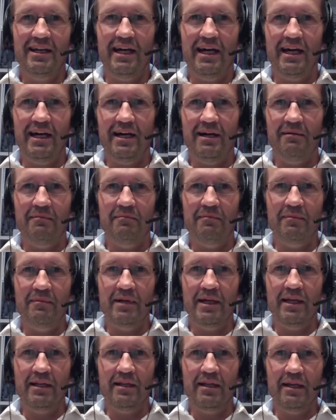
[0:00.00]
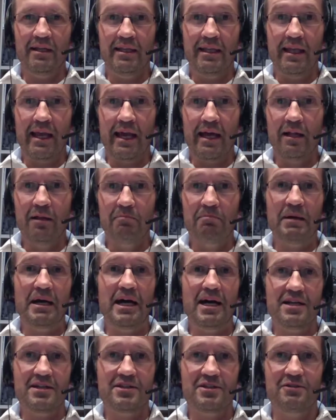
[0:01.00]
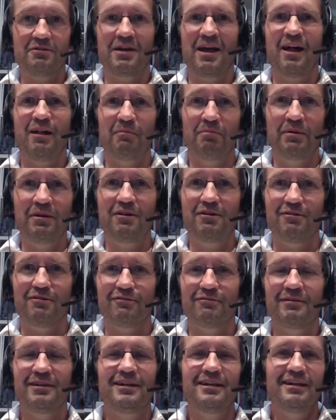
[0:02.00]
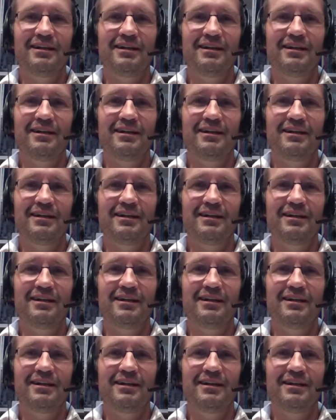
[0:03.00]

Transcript: and help us to help you.